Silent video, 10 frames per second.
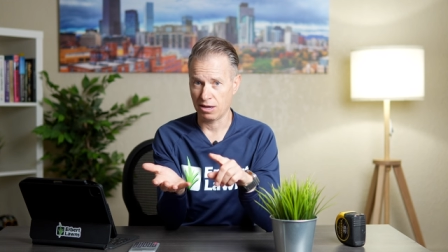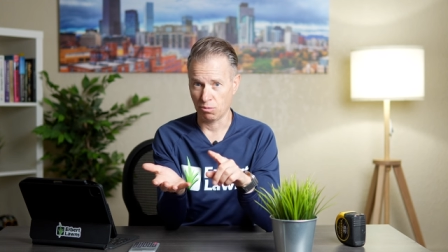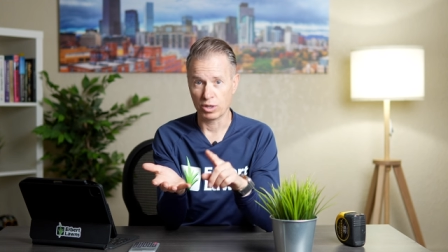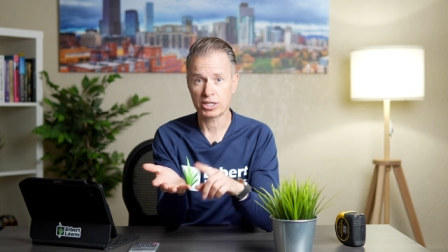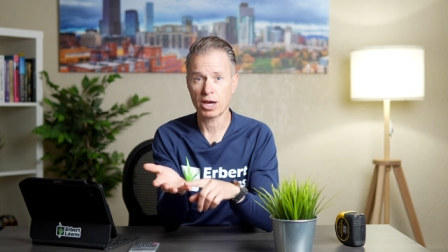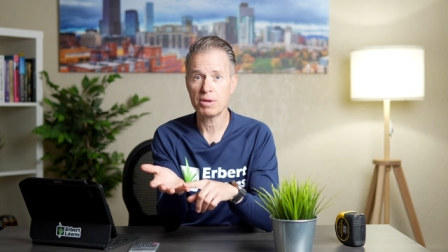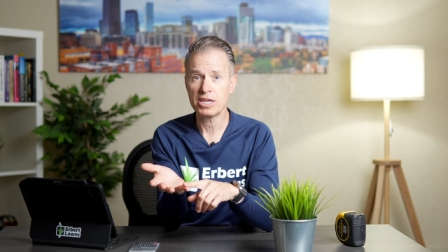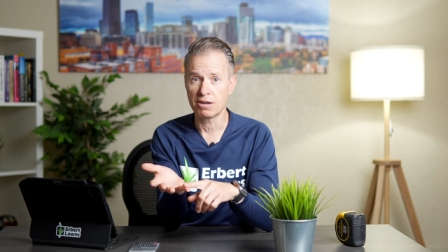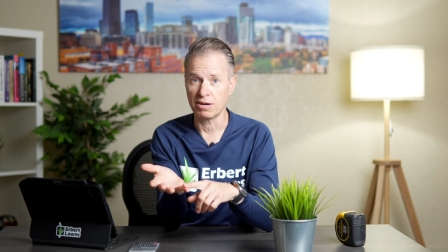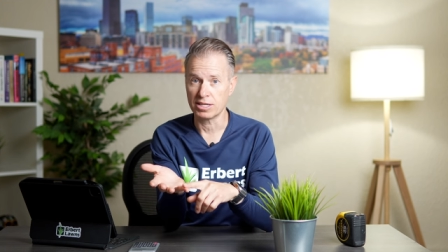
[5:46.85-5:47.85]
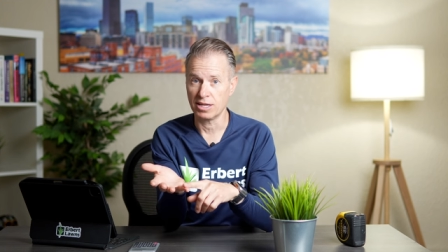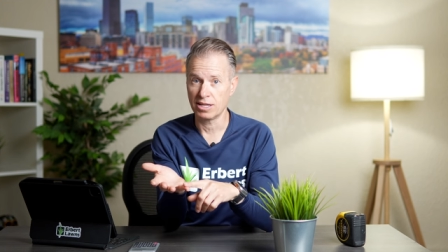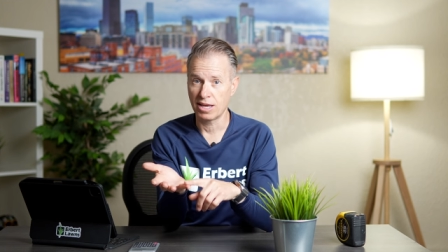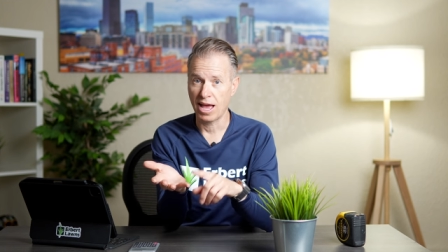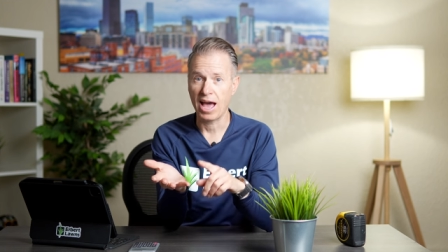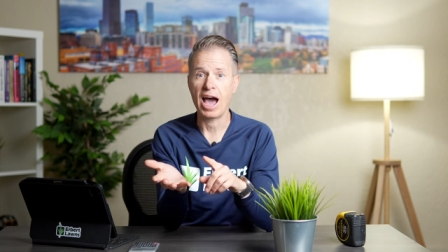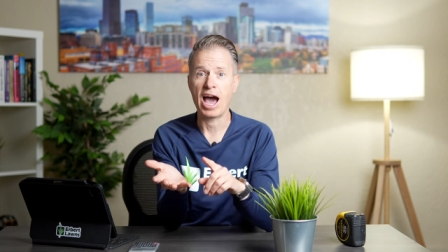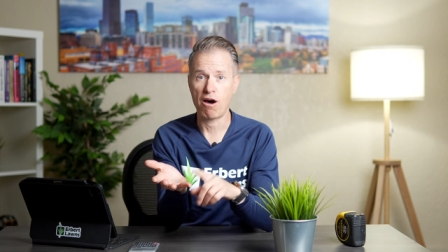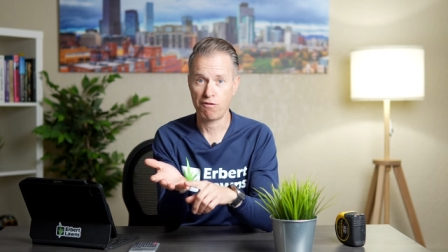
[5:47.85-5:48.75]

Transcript: what time of year is it? How